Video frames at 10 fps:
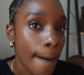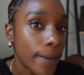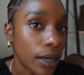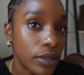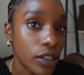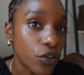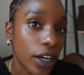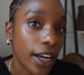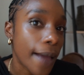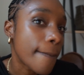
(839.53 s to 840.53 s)
But I'm still
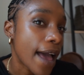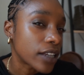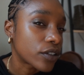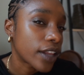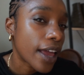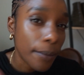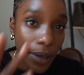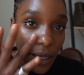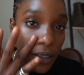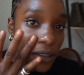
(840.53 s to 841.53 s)
trying to like master that
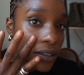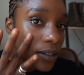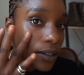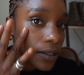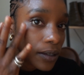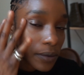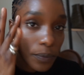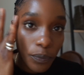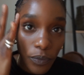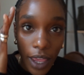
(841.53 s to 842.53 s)
because
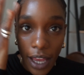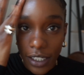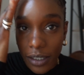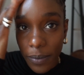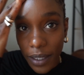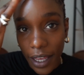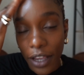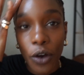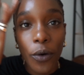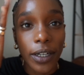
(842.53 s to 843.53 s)
yeah, I just be
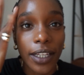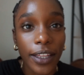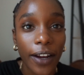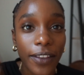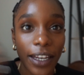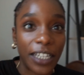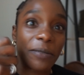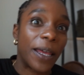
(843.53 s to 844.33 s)
like going in there and then I just